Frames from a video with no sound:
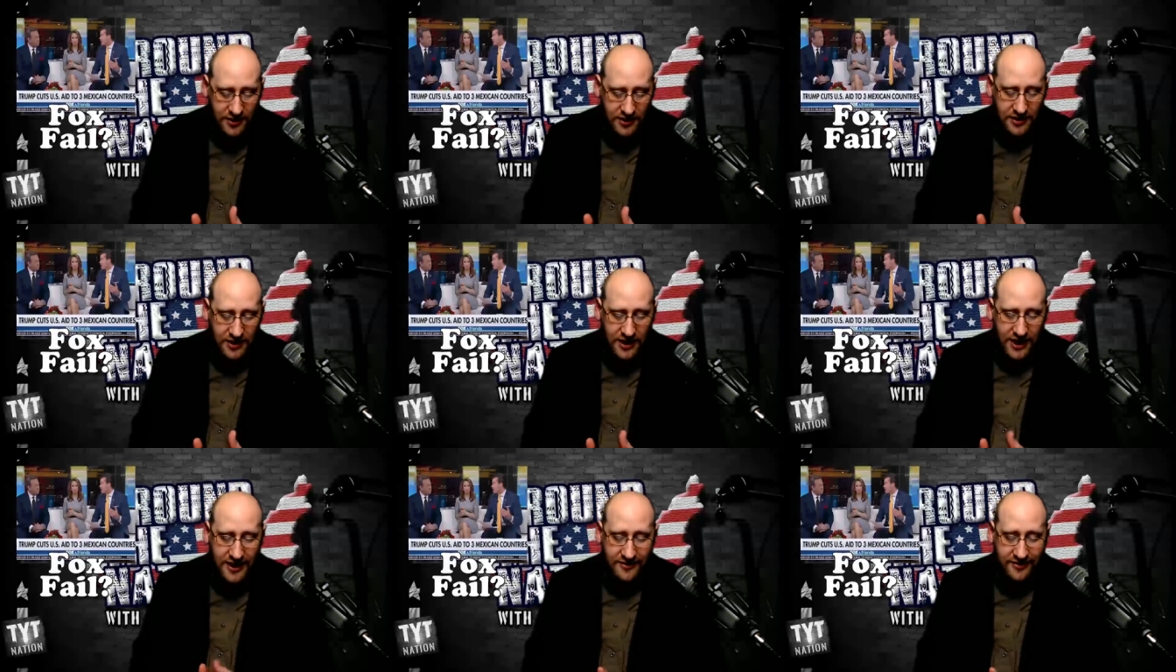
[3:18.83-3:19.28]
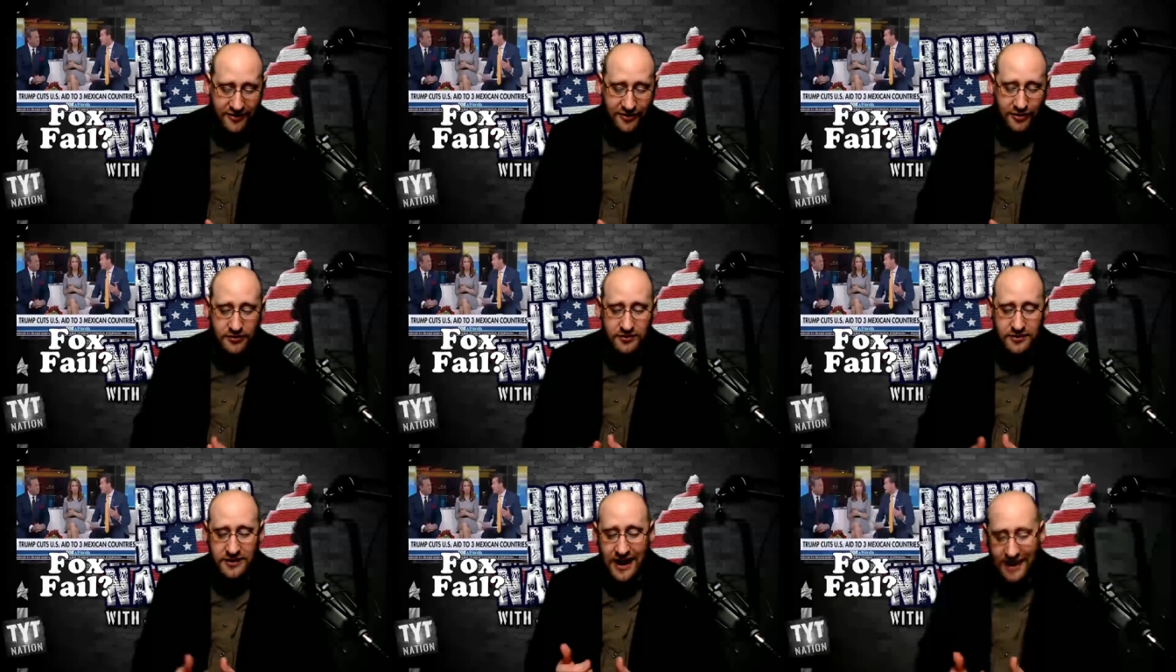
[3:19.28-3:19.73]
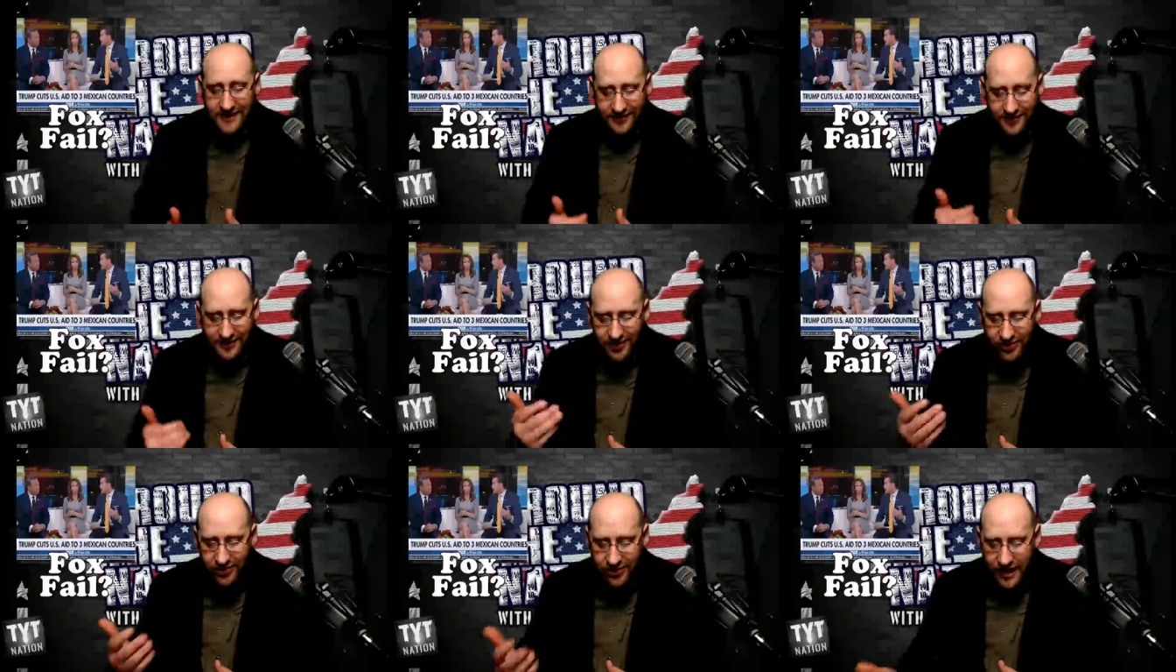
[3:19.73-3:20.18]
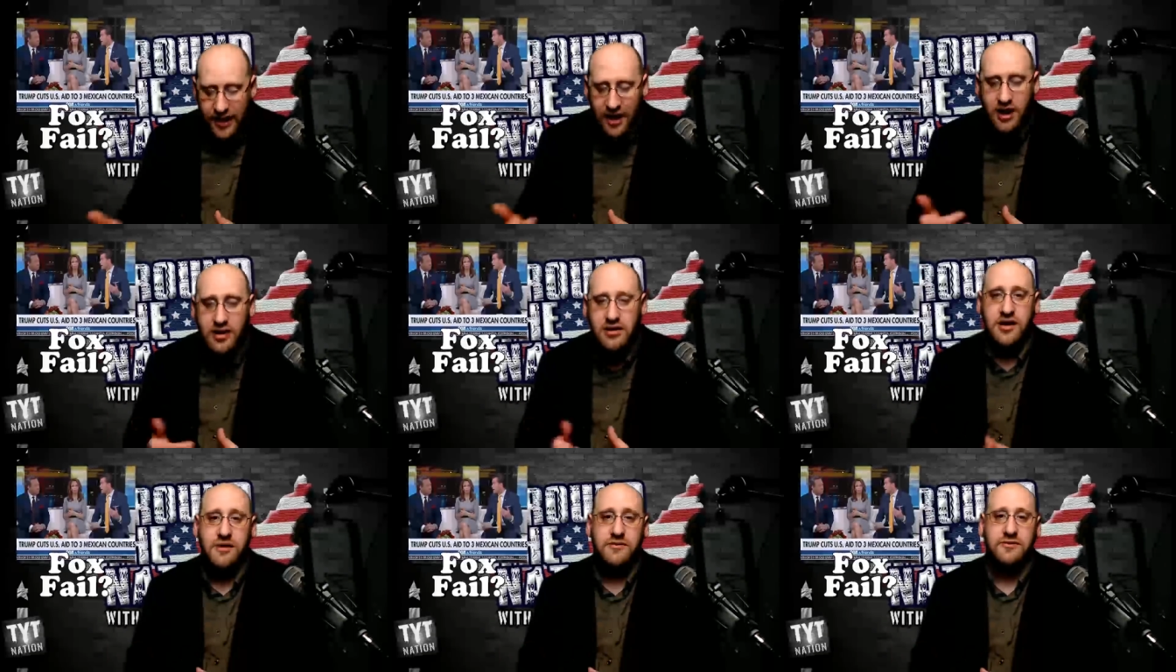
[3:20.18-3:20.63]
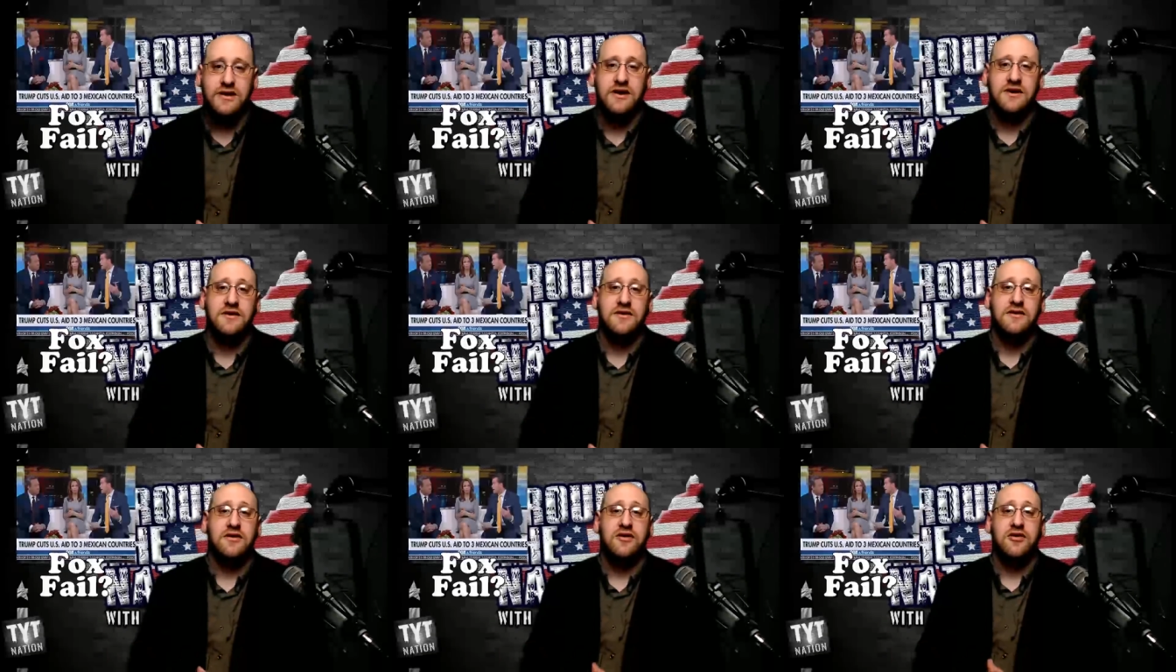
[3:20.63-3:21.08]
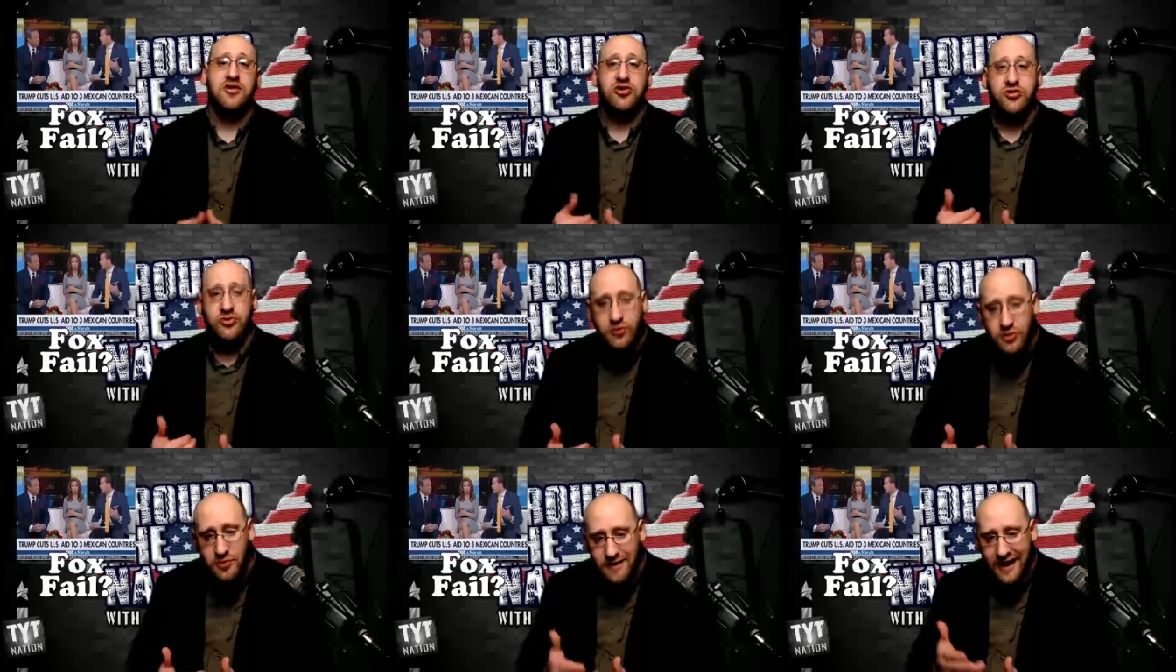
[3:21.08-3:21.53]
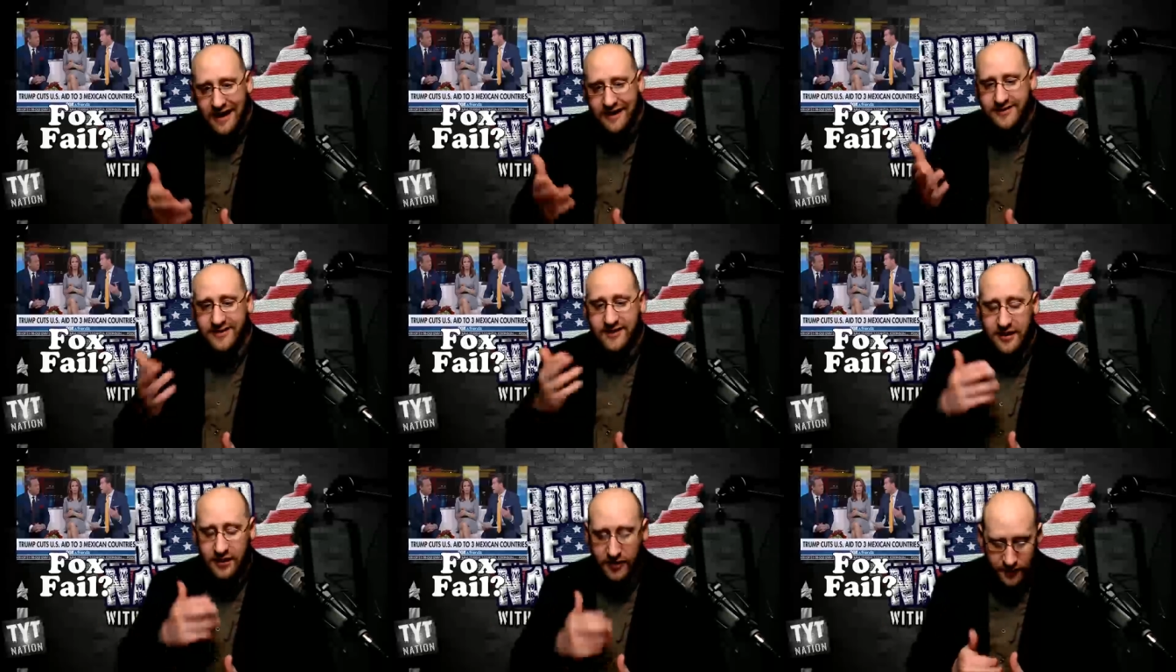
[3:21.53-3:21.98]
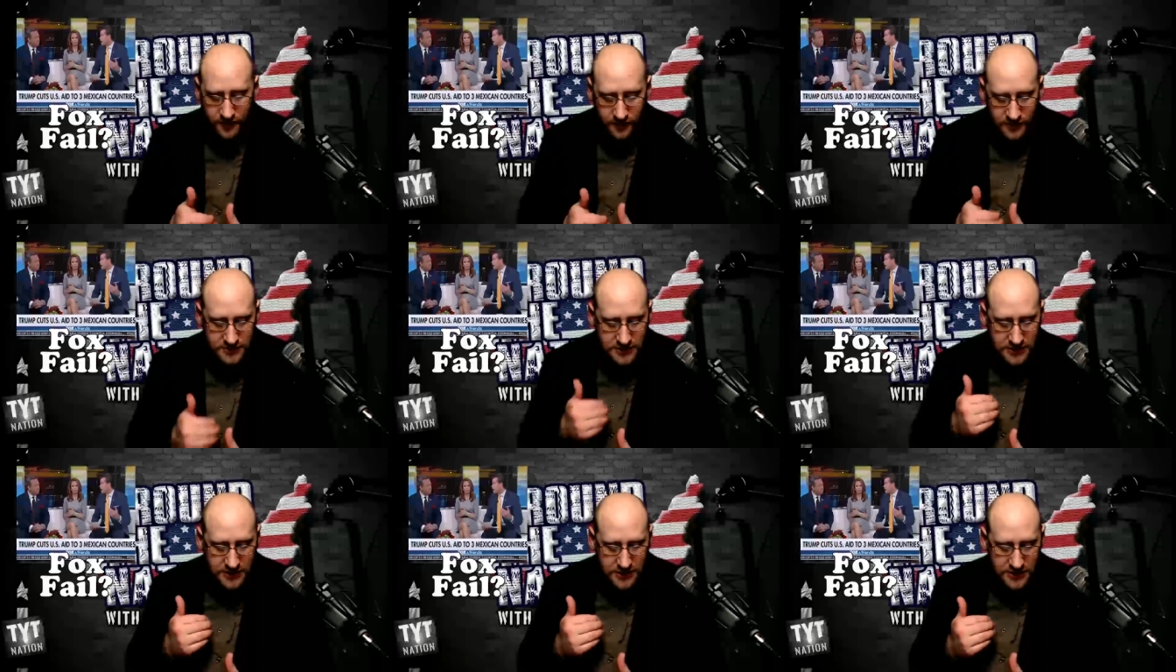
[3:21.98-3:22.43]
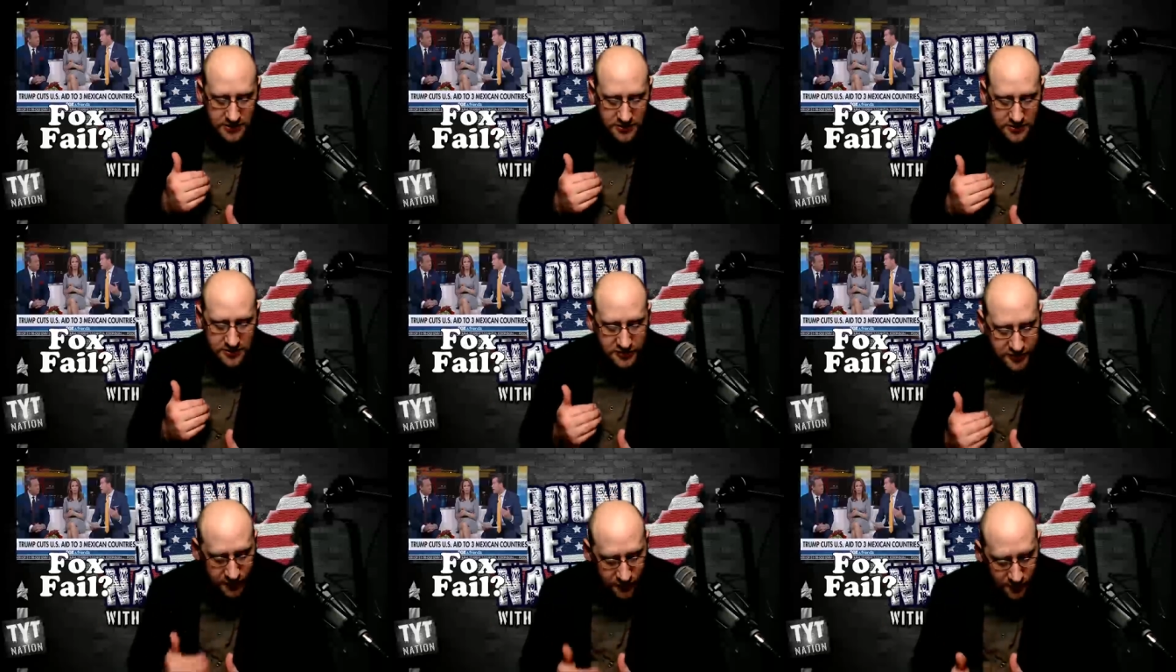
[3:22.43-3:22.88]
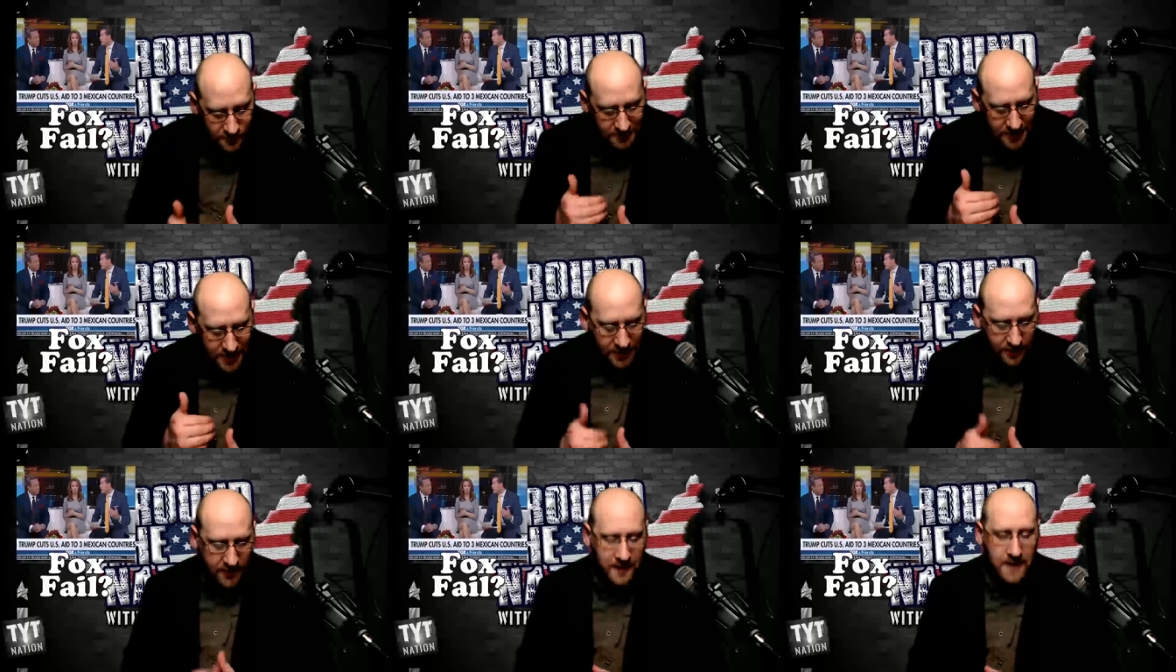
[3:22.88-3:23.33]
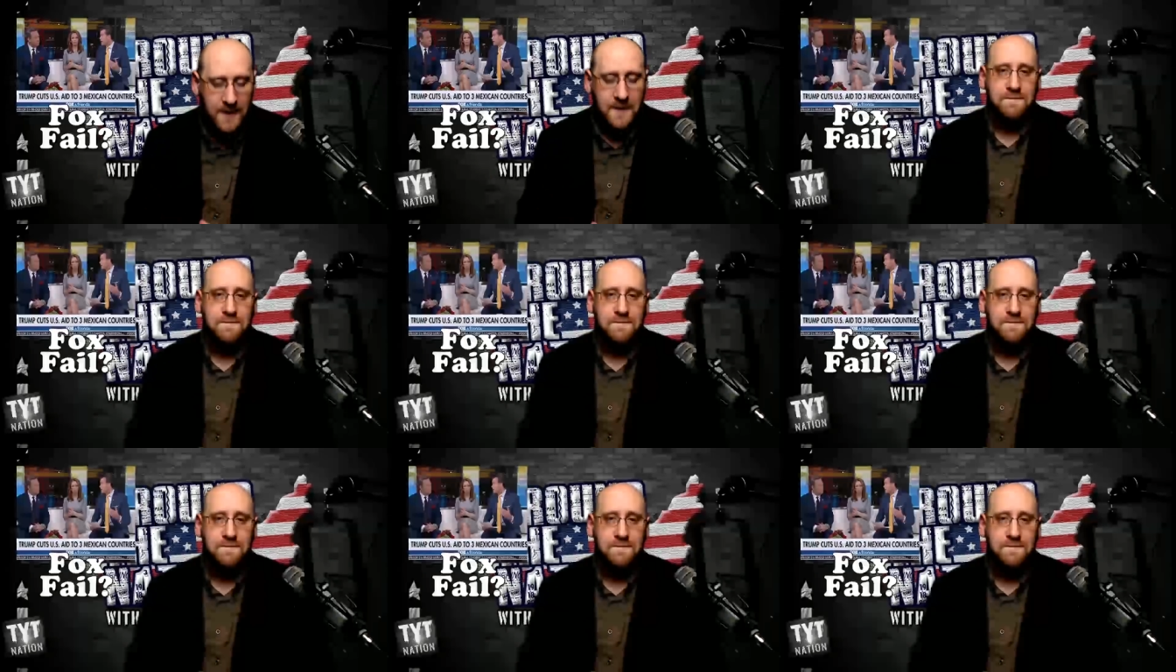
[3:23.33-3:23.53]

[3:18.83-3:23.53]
and so yes, they are coming through Mexico to America.